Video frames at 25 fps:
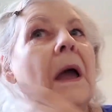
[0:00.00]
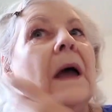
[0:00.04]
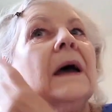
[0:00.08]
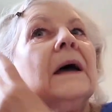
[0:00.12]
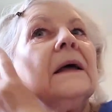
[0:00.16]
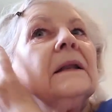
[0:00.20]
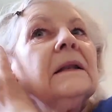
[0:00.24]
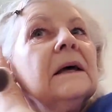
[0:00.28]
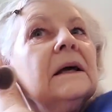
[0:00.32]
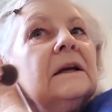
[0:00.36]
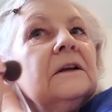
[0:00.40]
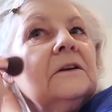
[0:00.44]

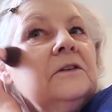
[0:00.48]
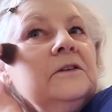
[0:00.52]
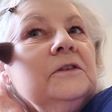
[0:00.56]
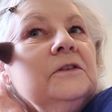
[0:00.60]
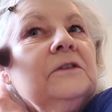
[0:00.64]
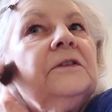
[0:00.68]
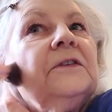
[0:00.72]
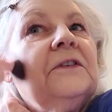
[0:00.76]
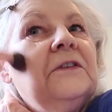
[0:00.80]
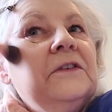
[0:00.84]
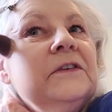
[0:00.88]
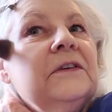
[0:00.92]
And I
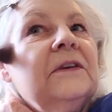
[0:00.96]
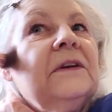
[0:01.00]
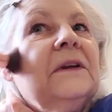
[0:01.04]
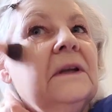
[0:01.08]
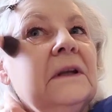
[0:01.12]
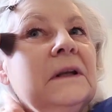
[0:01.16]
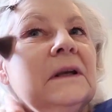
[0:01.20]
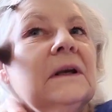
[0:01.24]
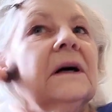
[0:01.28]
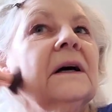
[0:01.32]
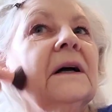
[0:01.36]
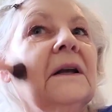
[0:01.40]
do
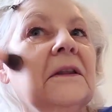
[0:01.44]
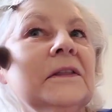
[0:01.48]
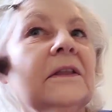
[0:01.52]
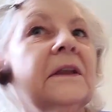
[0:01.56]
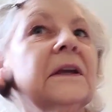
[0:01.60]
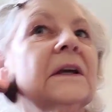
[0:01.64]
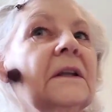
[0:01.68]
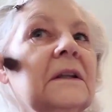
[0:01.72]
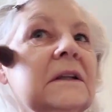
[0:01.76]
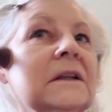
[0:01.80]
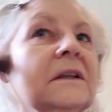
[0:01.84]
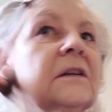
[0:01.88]
see, I
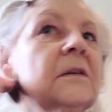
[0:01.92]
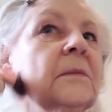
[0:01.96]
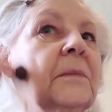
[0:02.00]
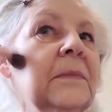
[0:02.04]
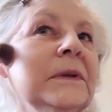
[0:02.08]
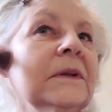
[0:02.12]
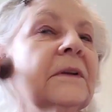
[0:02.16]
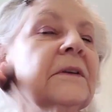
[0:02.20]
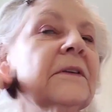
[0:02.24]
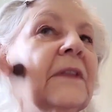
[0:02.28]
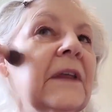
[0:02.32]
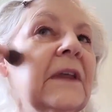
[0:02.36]
think, a little
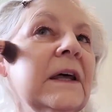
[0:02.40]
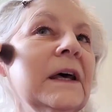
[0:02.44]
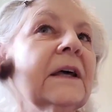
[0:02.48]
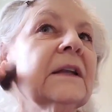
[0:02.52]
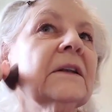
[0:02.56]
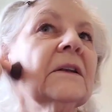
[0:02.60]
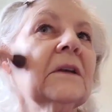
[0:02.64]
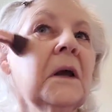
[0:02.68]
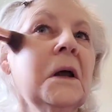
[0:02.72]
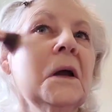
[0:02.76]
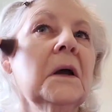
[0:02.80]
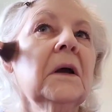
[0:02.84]
bit of
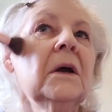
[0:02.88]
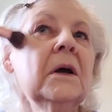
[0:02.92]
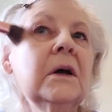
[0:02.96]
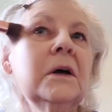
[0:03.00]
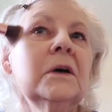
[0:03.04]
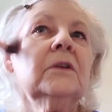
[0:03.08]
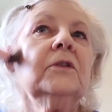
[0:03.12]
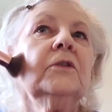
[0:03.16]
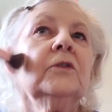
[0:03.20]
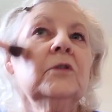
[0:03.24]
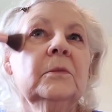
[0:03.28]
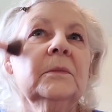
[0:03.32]
that
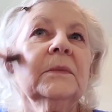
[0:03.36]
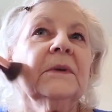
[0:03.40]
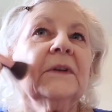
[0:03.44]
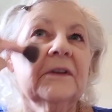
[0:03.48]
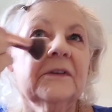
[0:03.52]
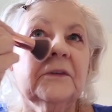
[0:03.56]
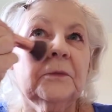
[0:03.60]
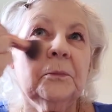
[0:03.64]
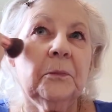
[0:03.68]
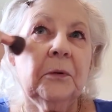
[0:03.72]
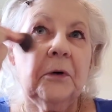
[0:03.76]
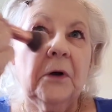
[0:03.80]

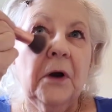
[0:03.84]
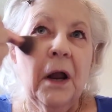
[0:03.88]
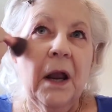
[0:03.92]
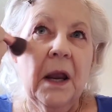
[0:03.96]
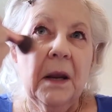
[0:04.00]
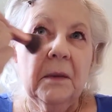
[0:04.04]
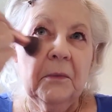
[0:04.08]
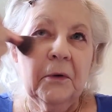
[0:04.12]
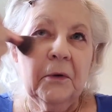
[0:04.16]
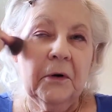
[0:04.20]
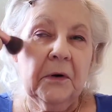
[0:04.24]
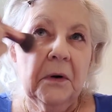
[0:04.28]
luminous
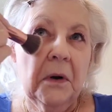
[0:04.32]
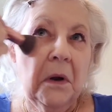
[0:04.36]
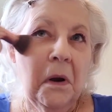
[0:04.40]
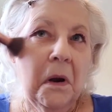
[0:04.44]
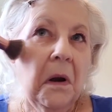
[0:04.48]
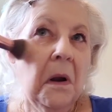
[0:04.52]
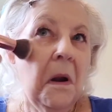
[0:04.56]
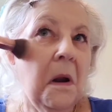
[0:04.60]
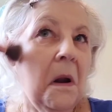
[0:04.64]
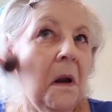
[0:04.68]
primer